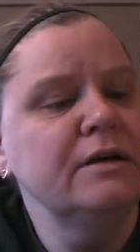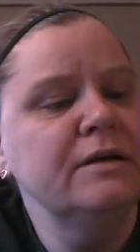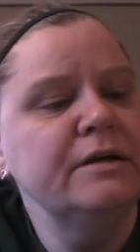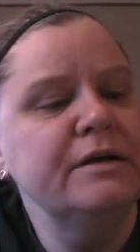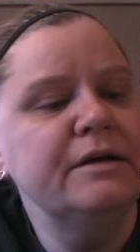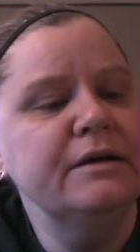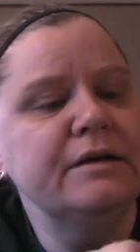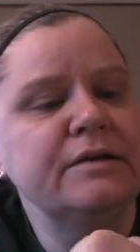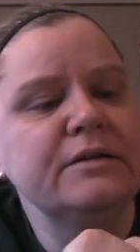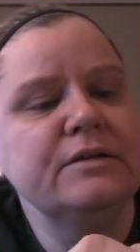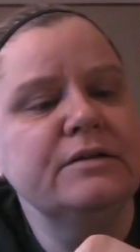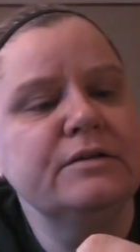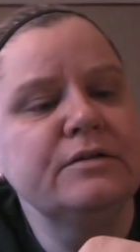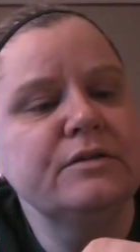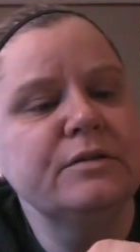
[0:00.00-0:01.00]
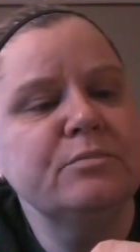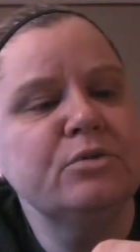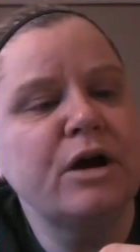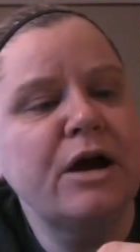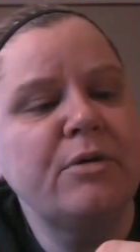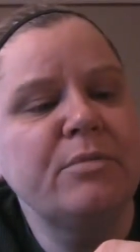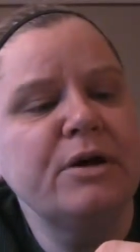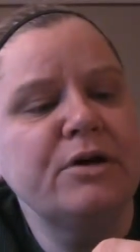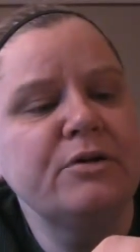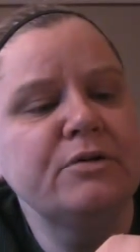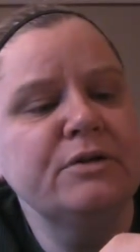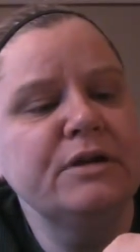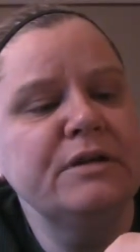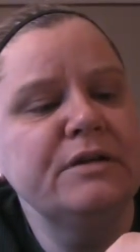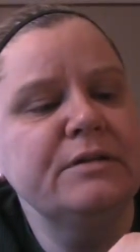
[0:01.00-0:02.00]
And the brow bone
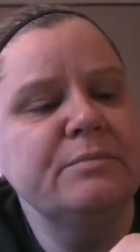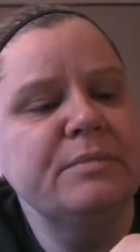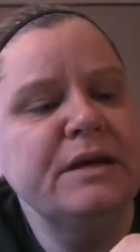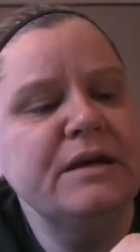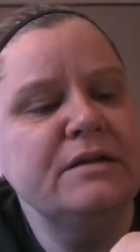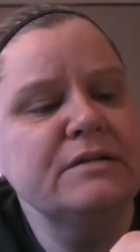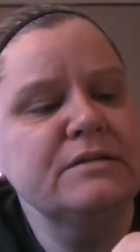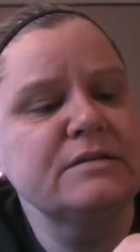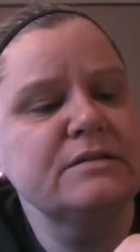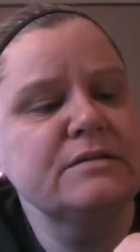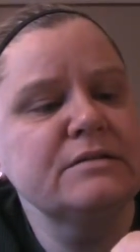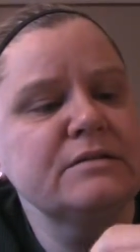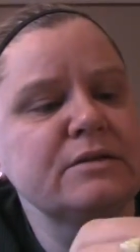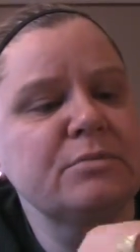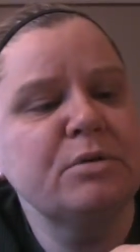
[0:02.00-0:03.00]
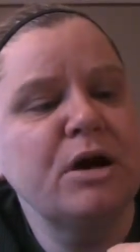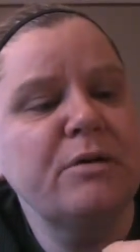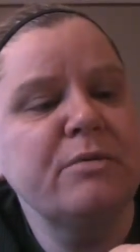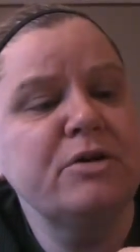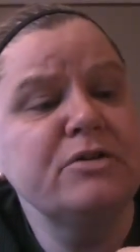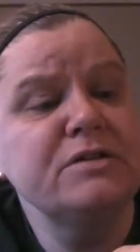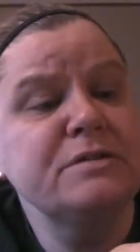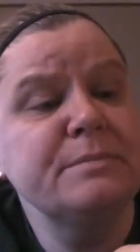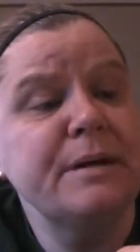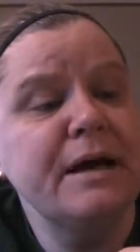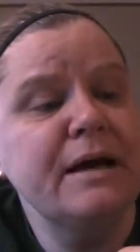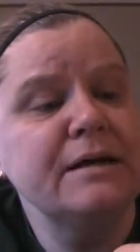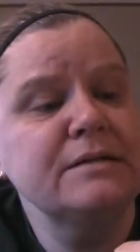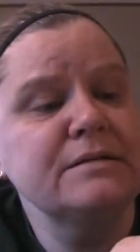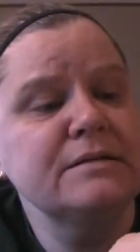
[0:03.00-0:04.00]
and the base, the brow bone is
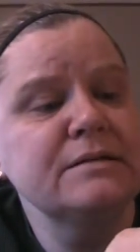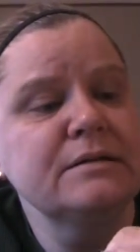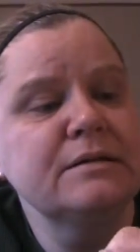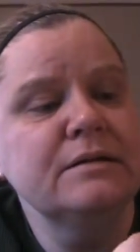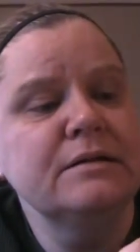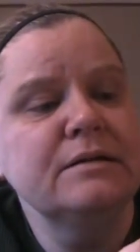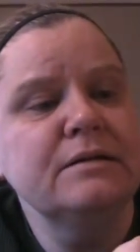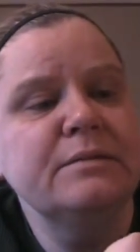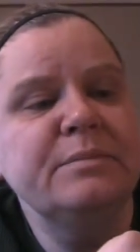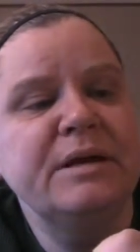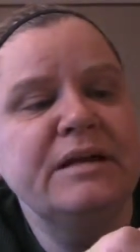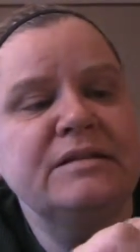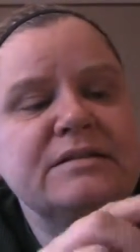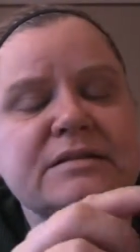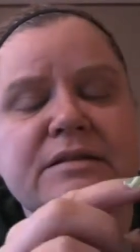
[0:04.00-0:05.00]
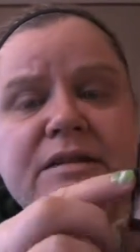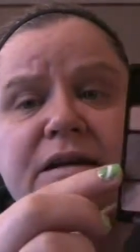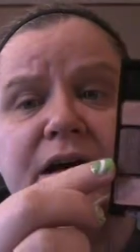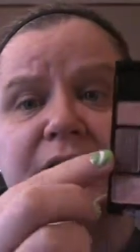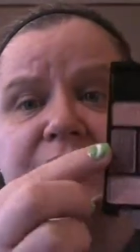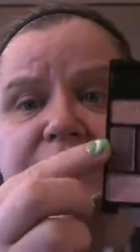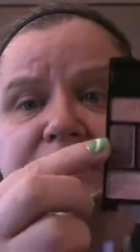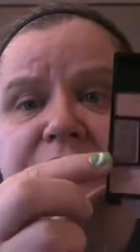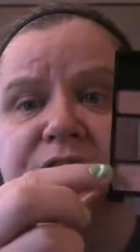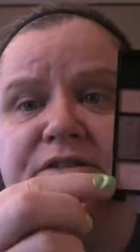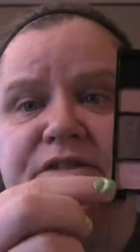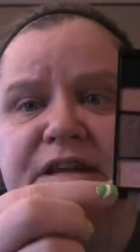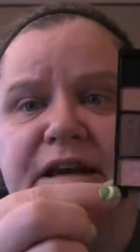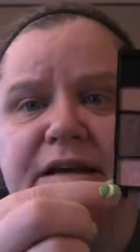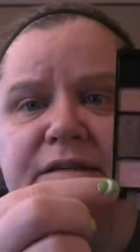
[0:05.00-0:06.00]
matte, the base and the eyelid are
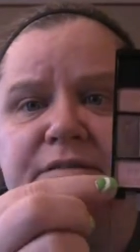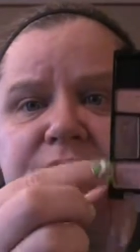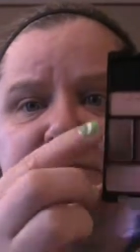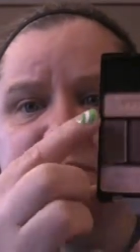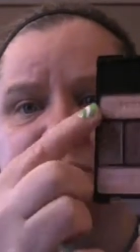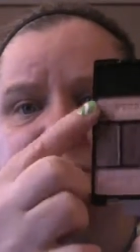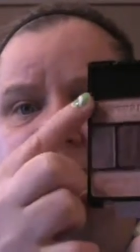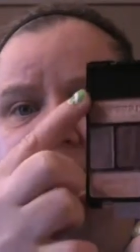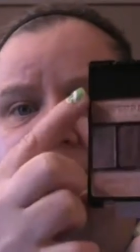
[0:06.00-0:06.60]
satin. So